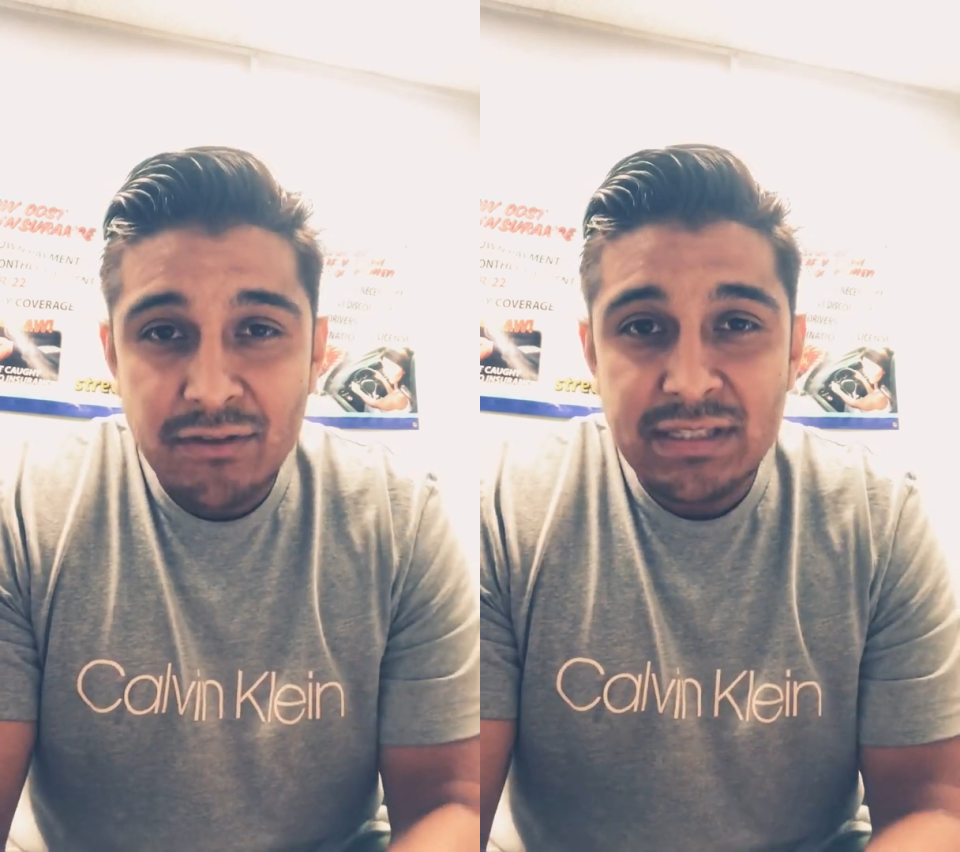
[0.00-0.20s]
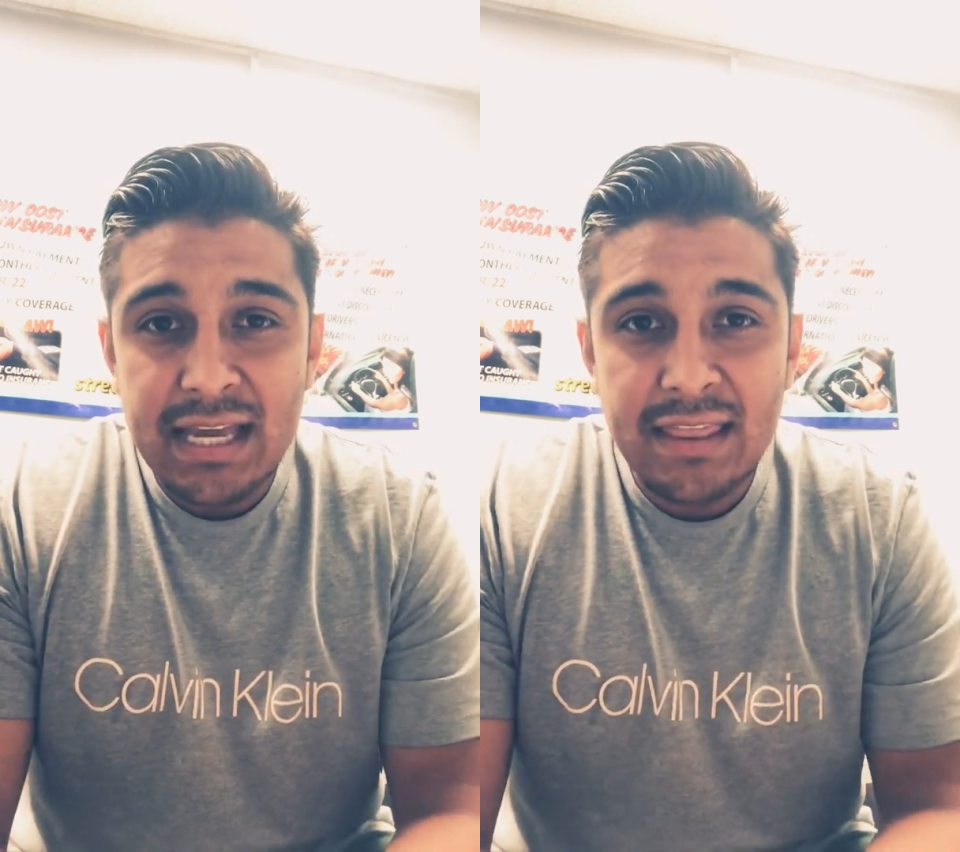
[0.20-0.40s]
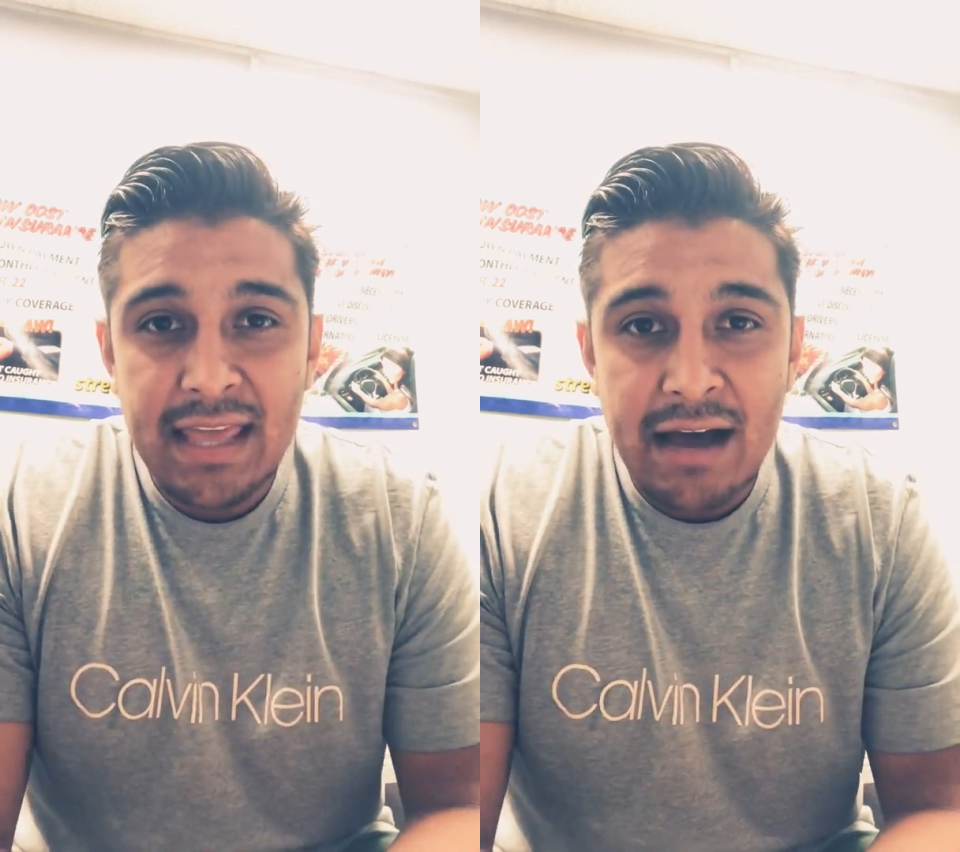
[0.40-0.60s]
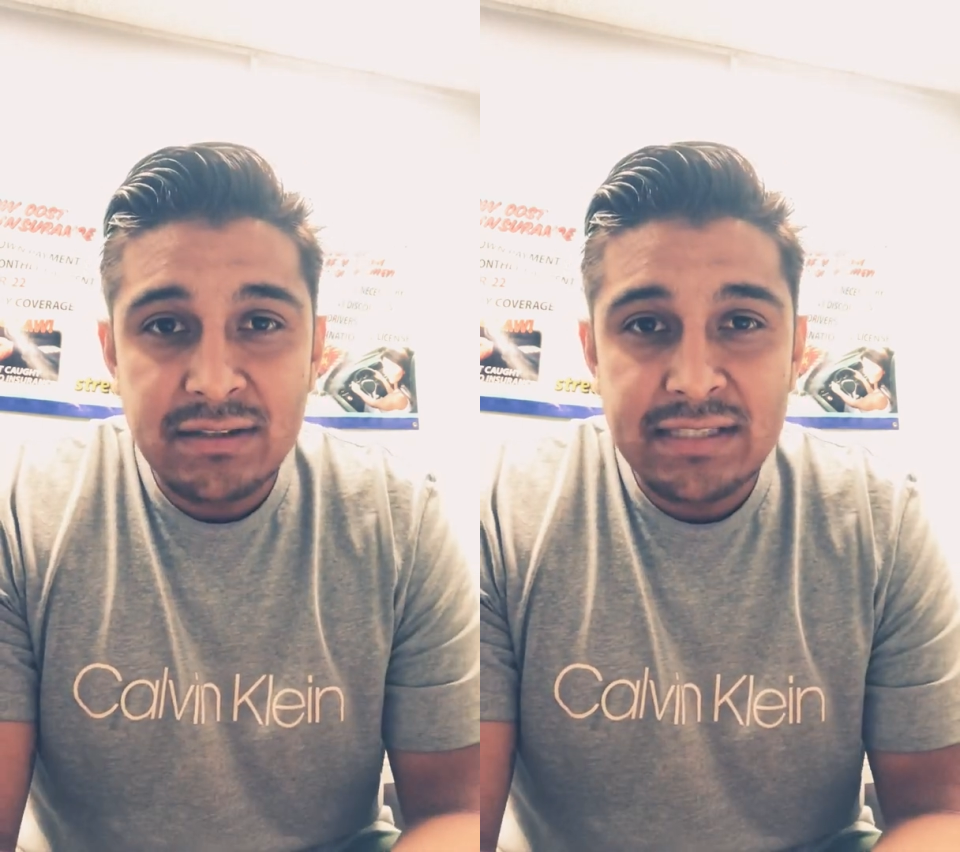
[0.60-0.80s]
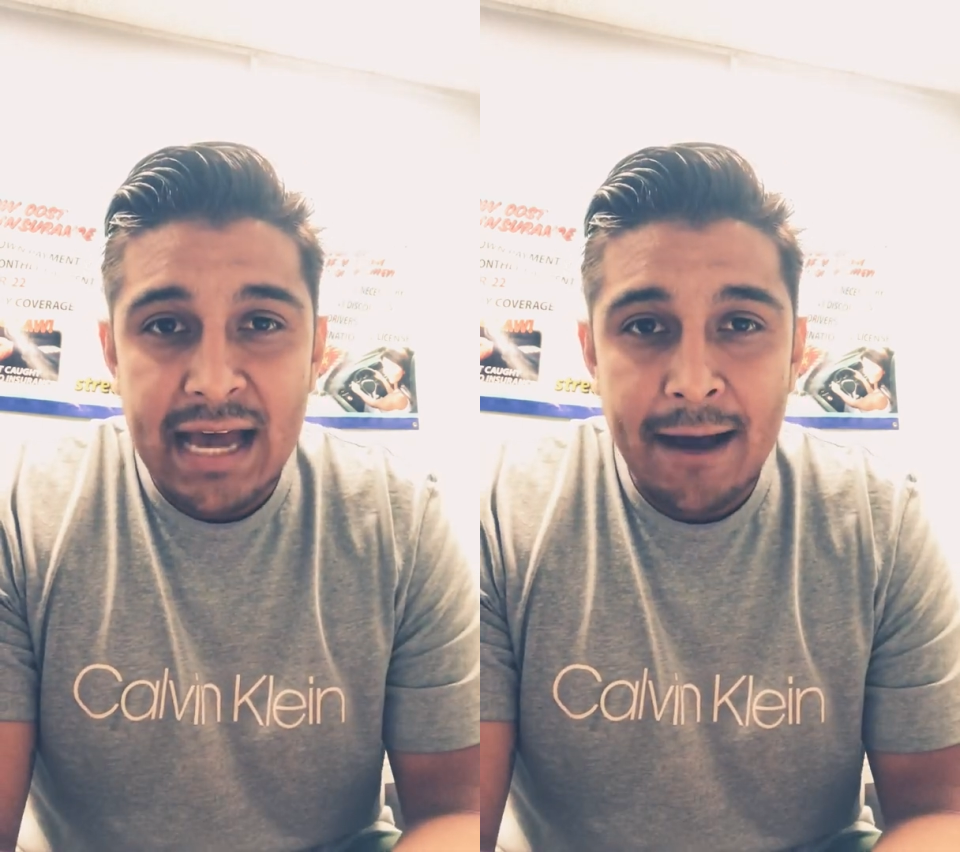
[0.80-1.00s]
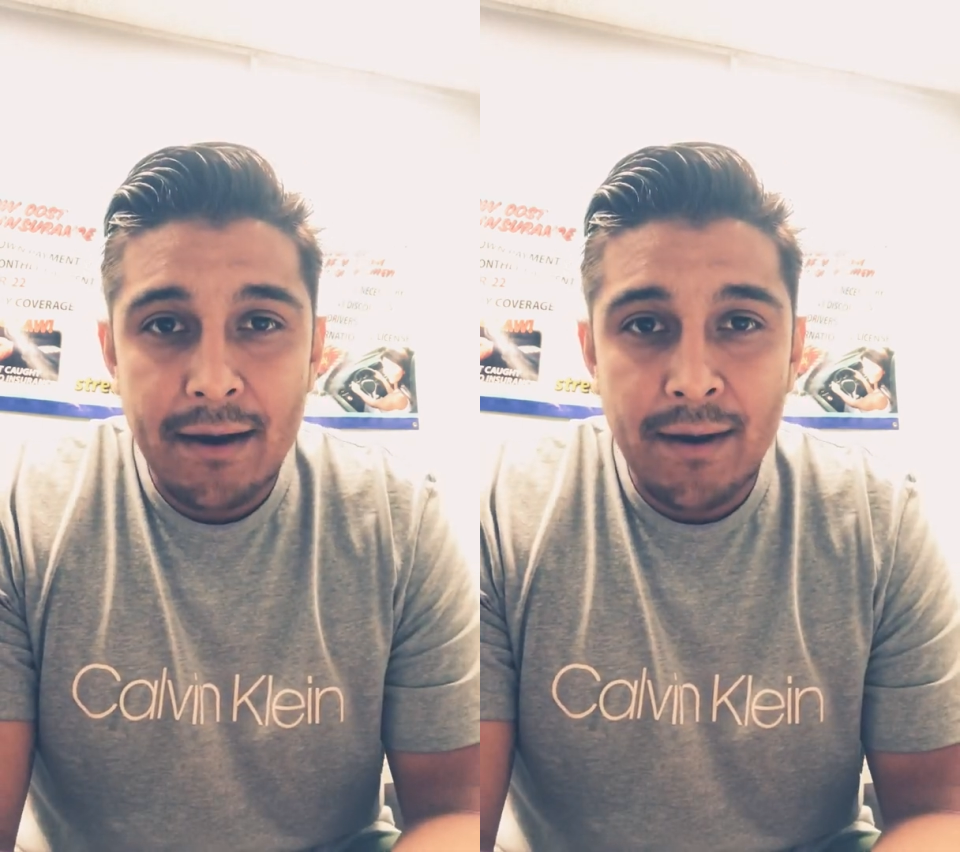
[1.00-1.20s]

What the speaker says: to take the LSAT,